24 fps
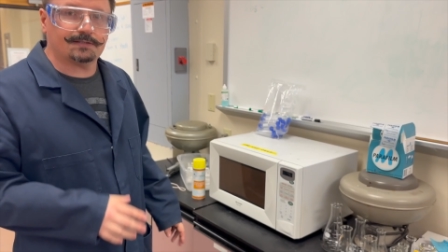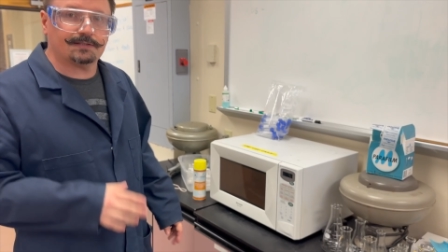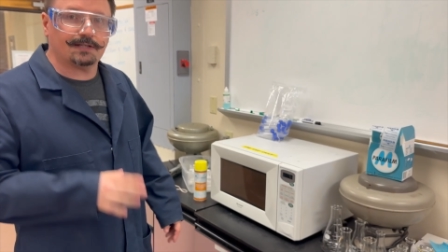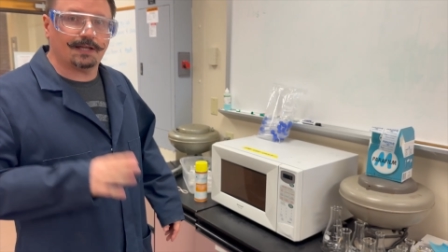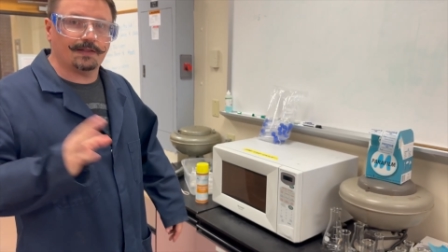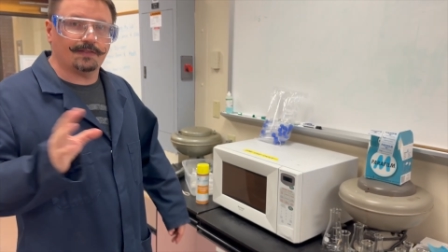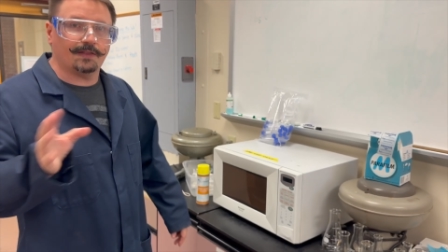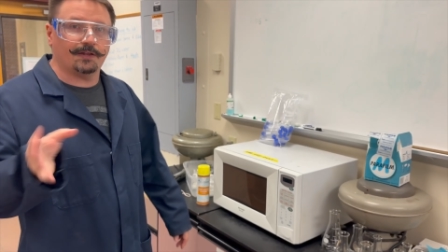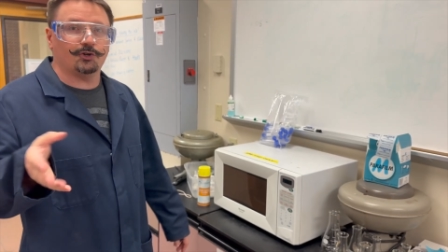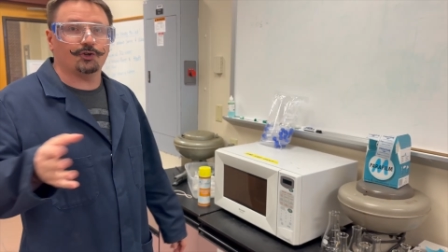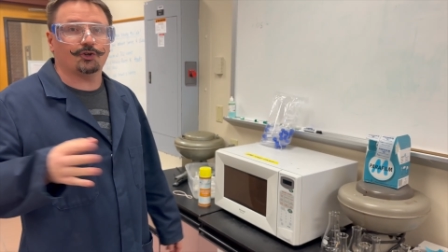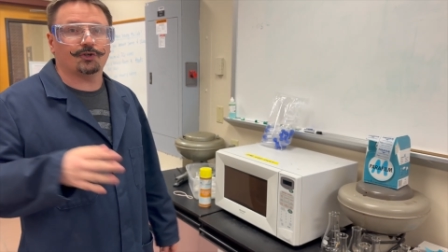And
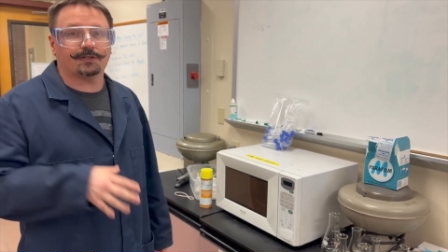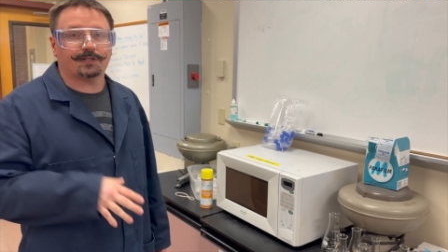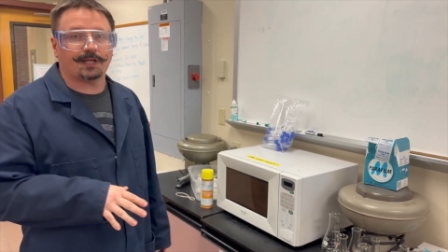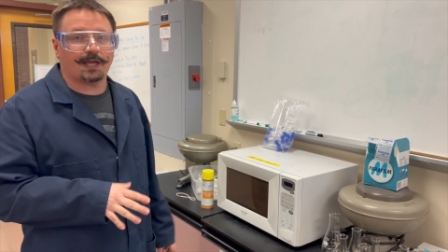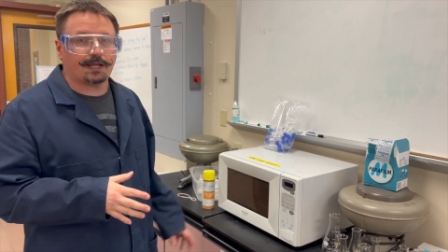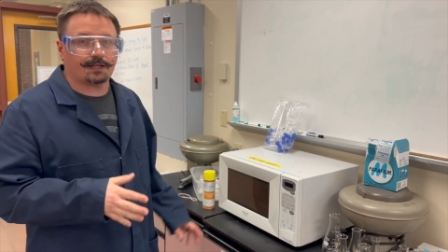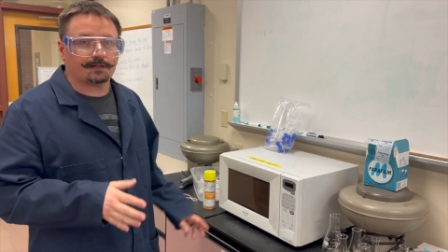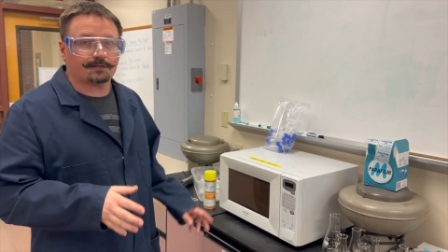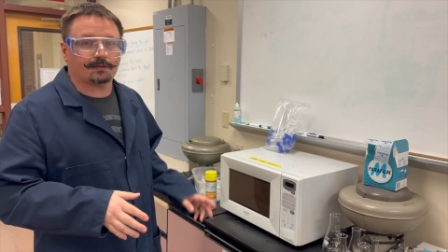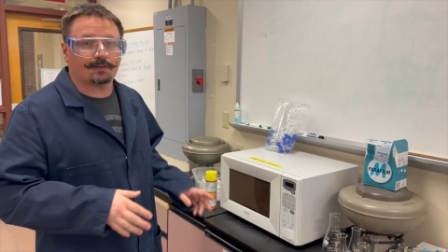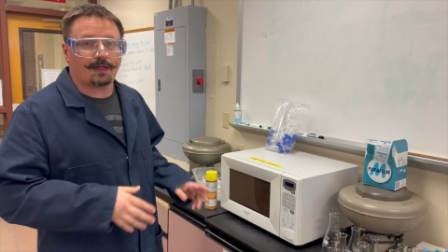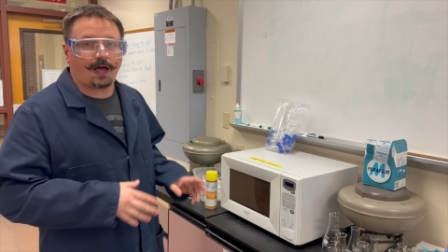then you can take
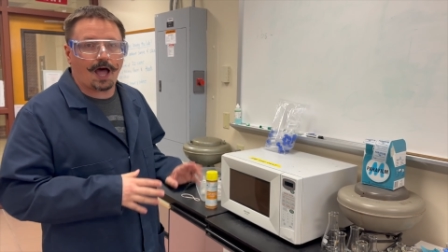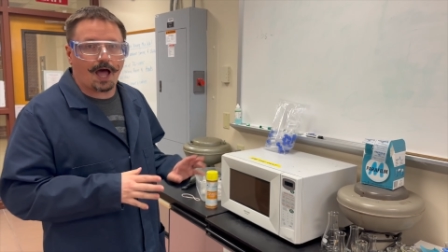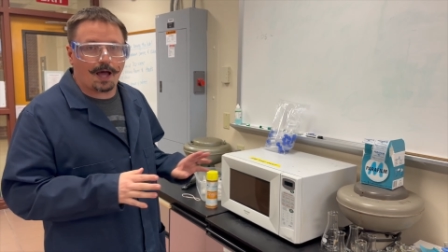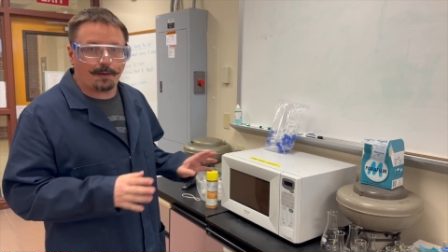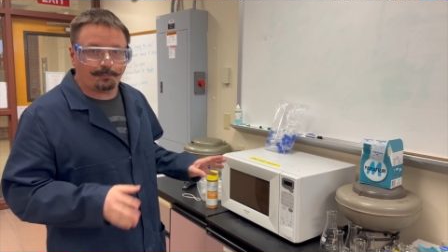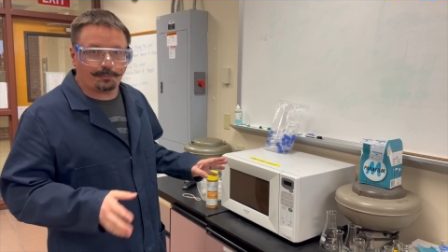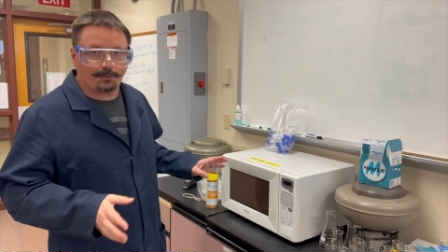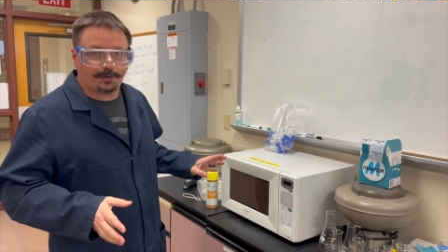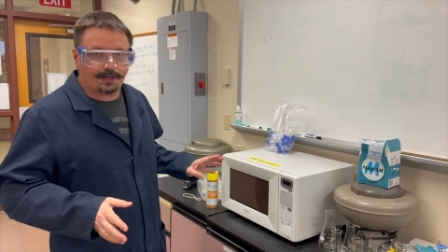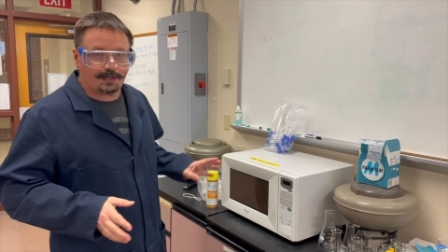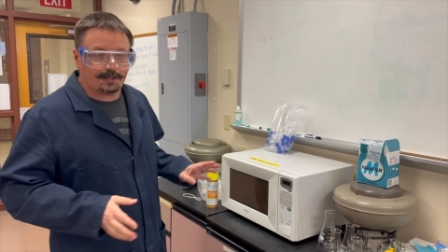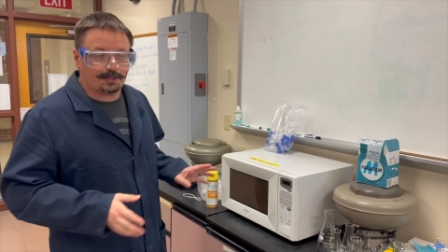it to the hot
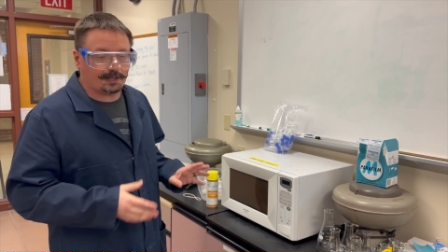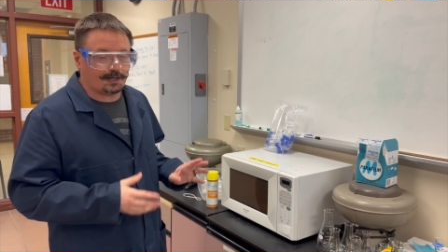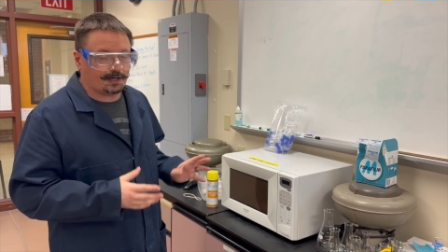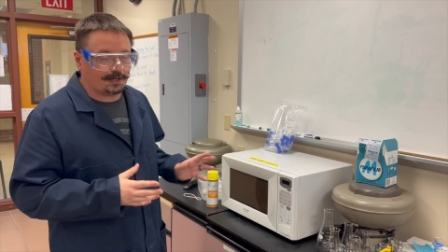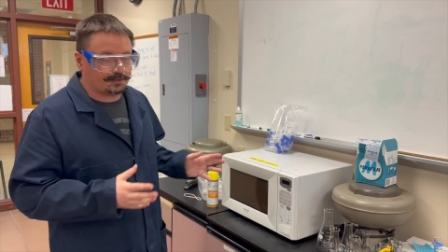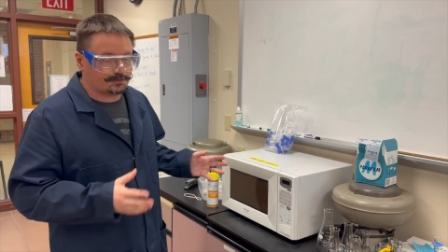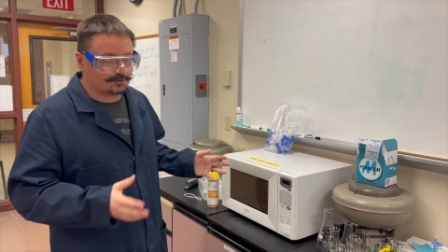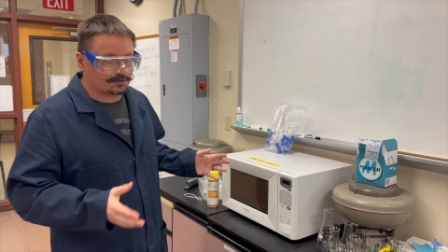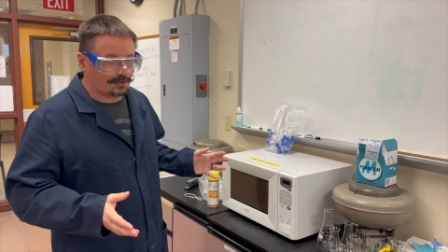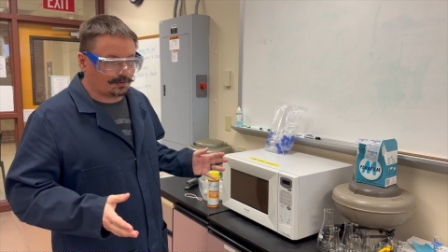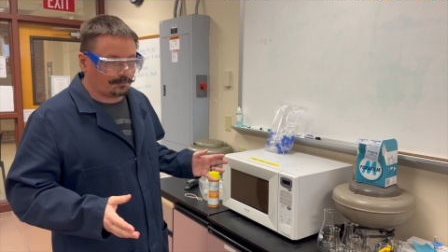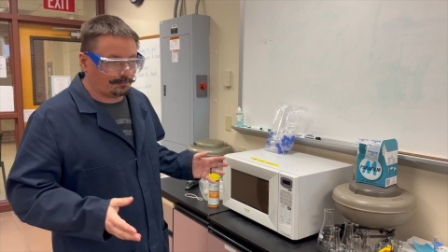plate and
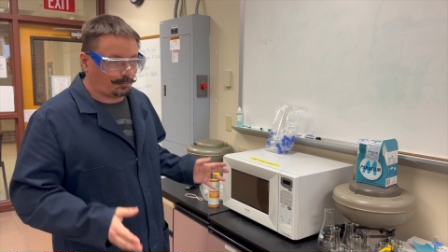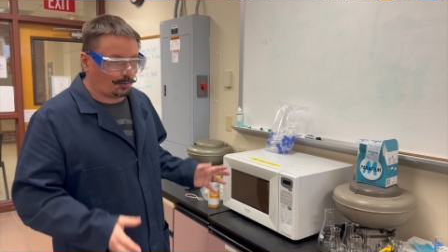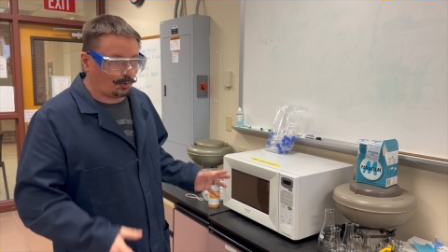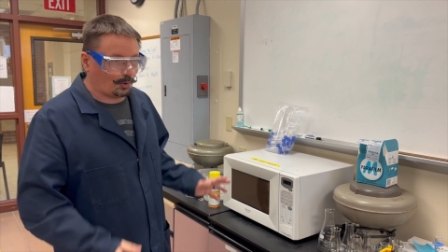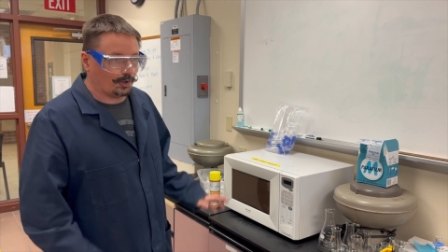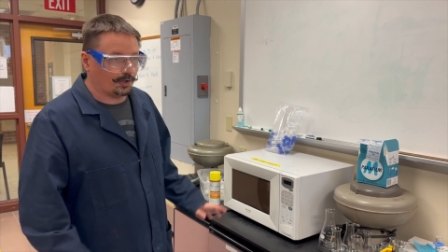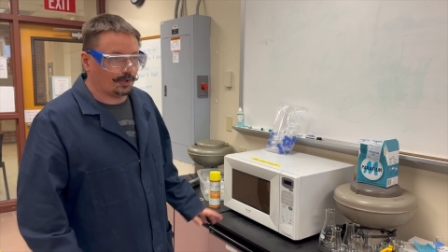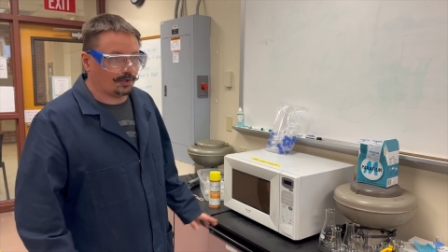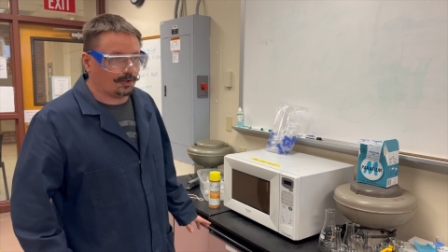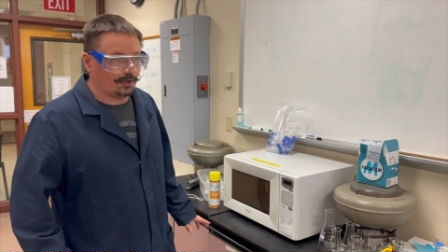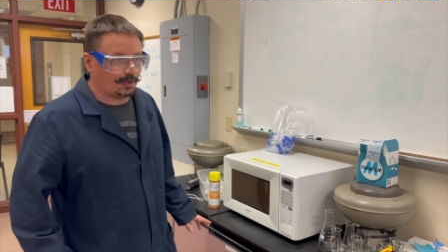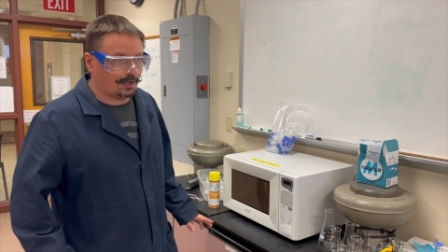it's gonna
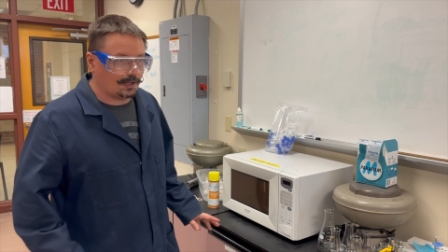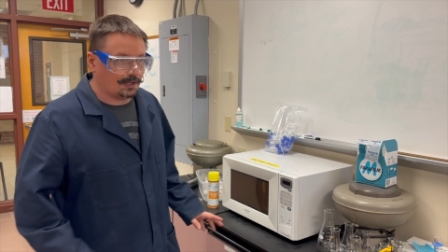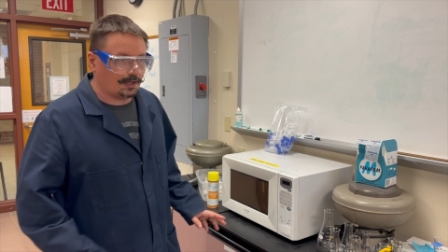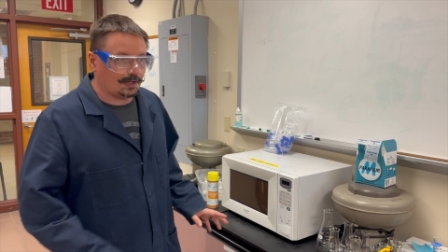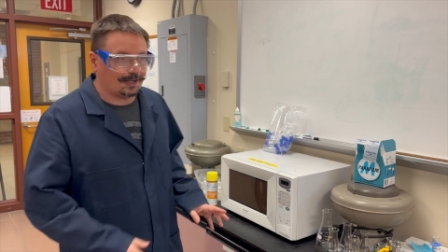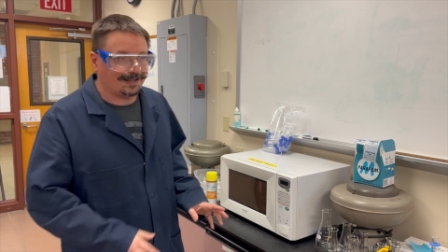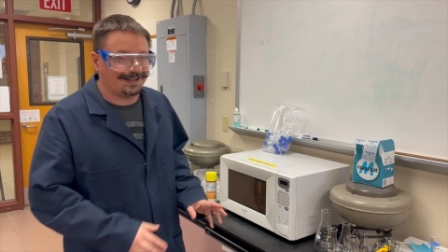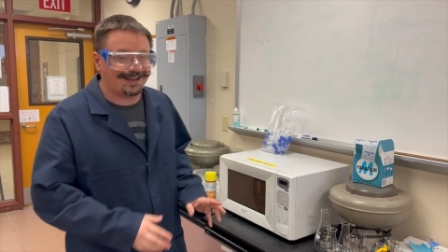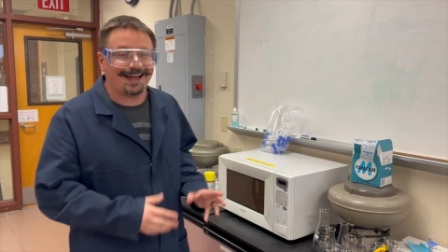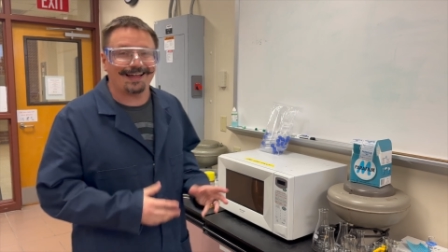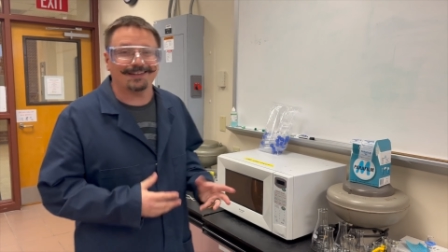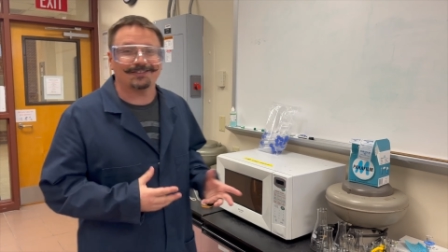boil
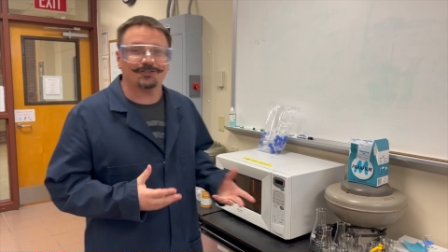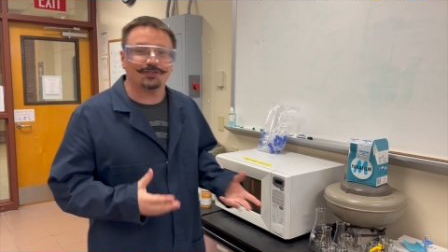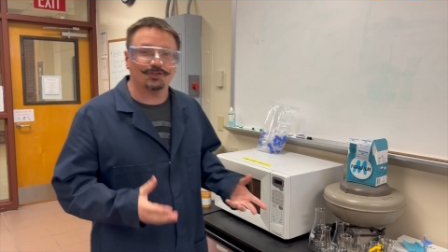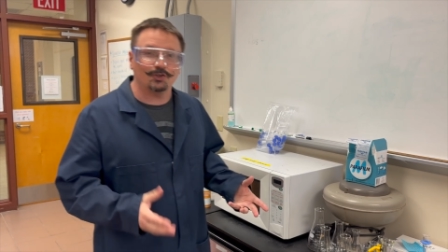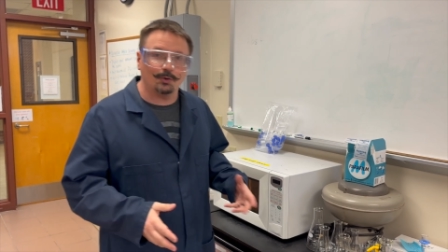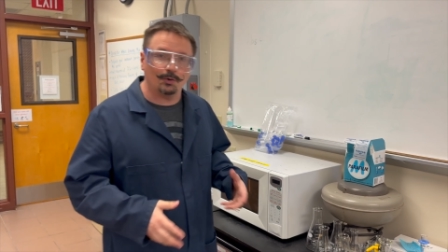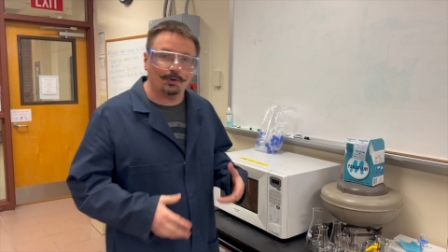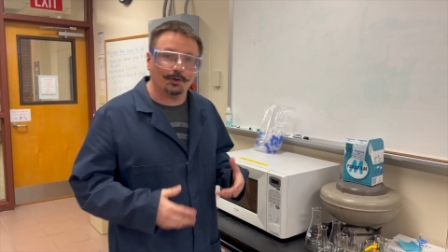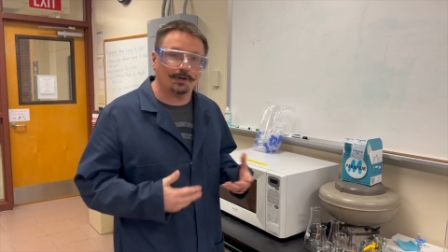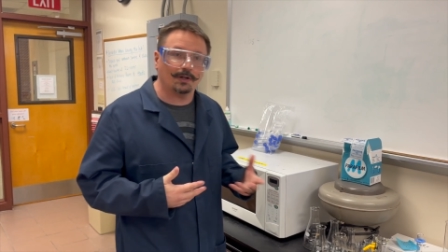a lot sooner,